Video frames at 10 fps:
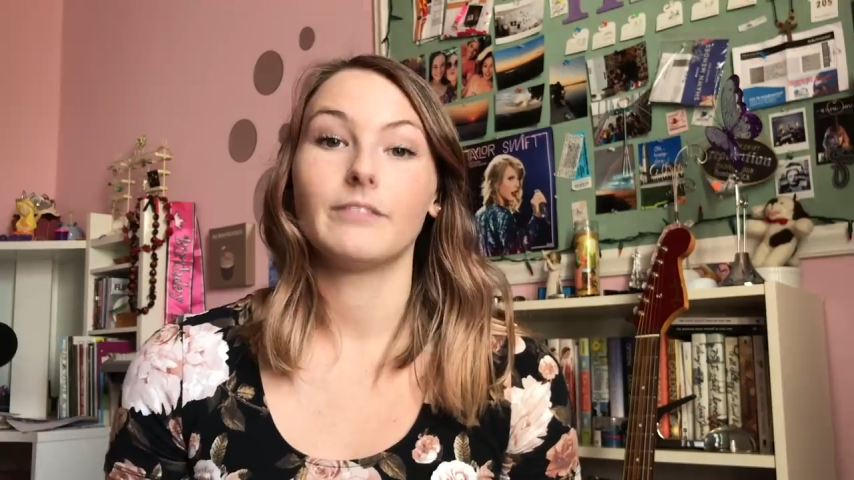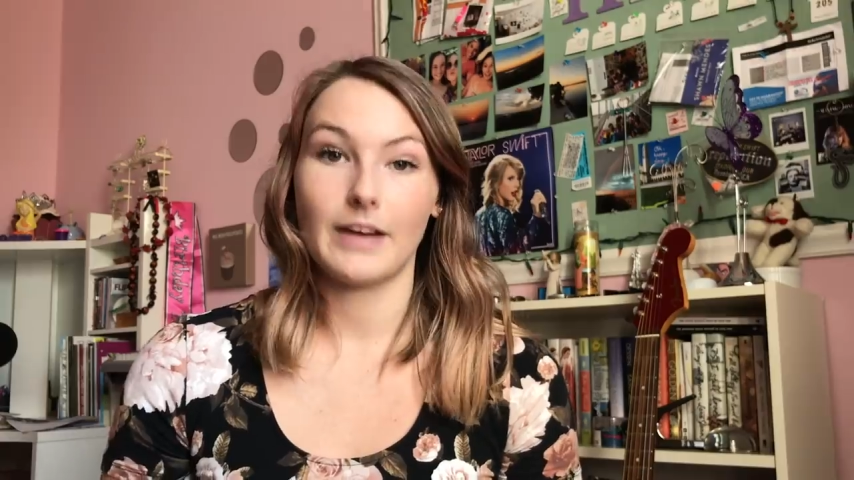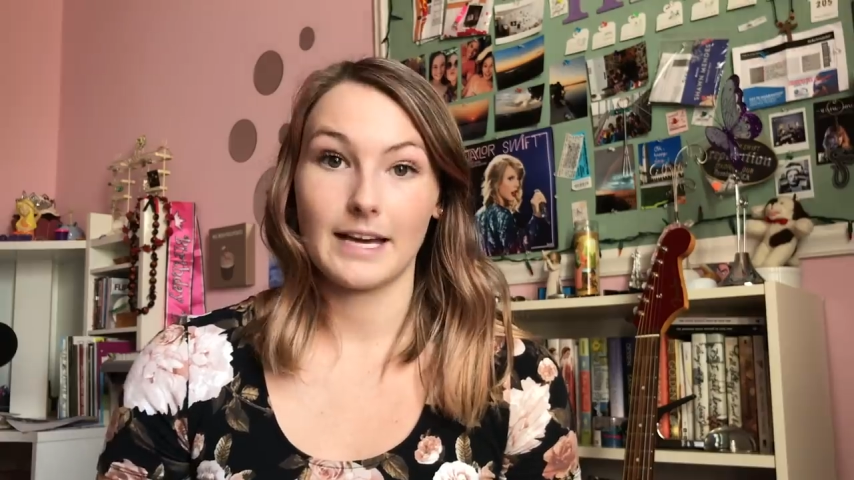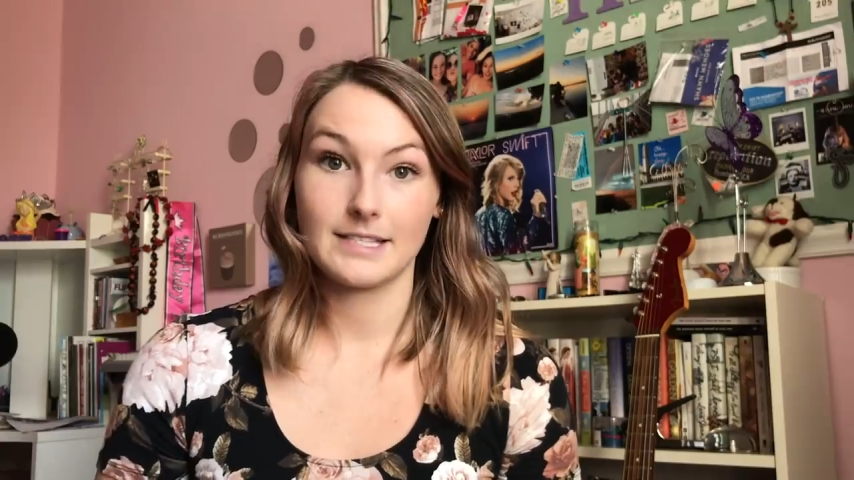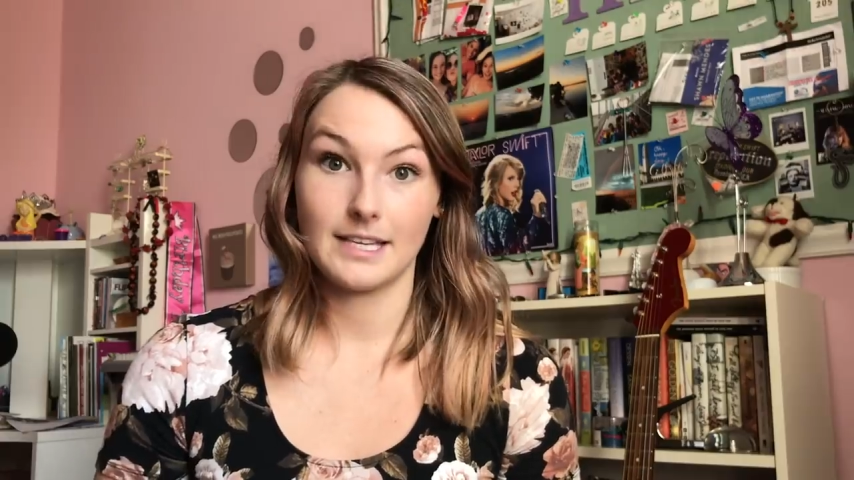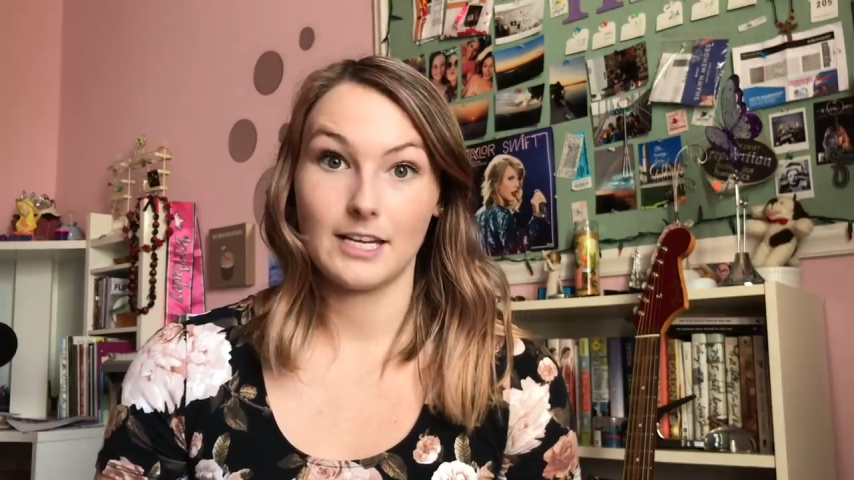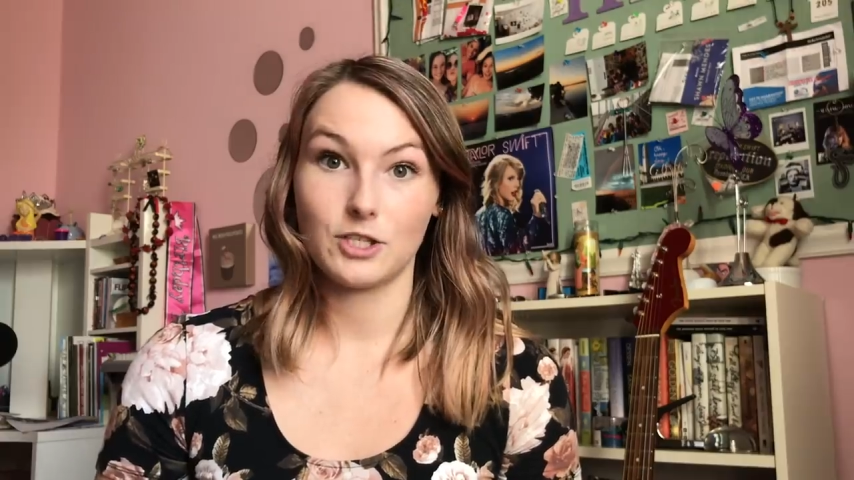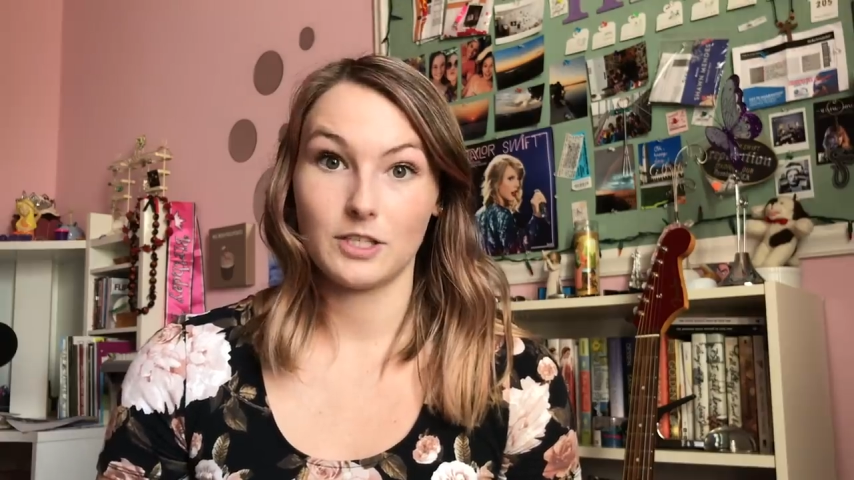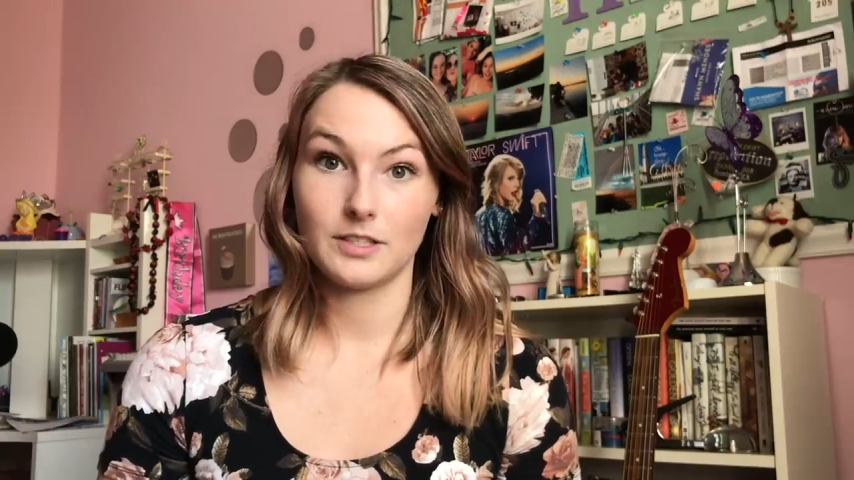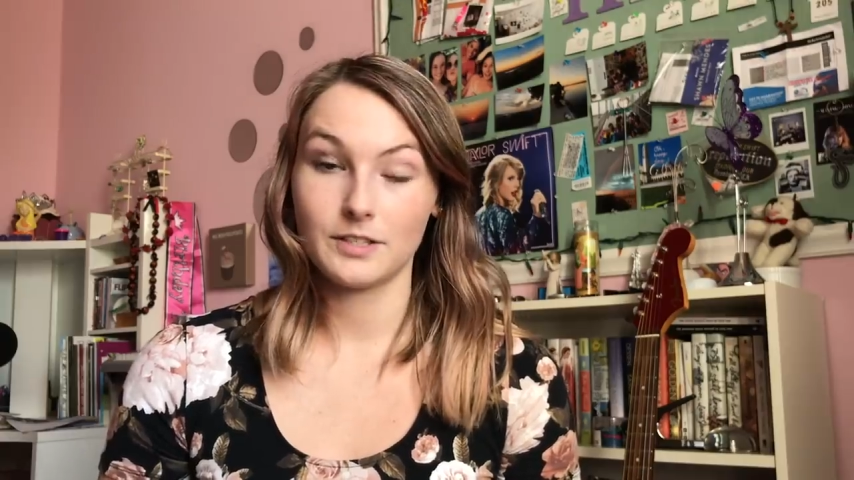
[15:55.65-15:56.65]

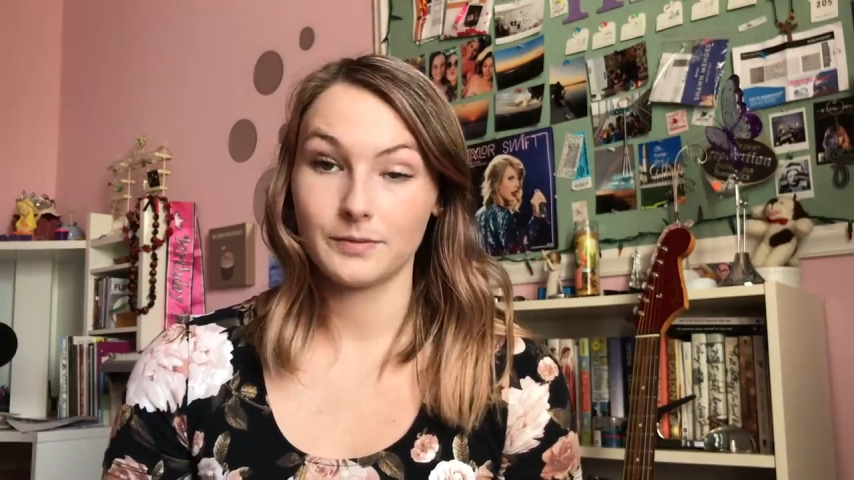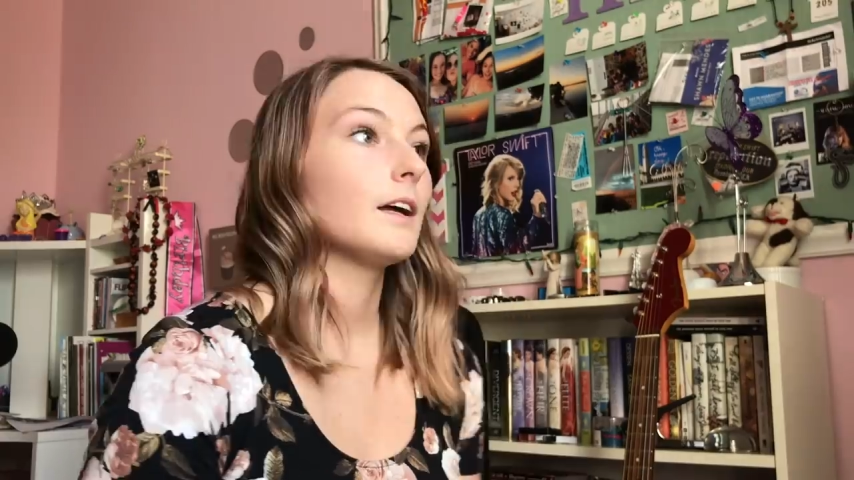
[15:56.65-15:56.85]
vaccinations.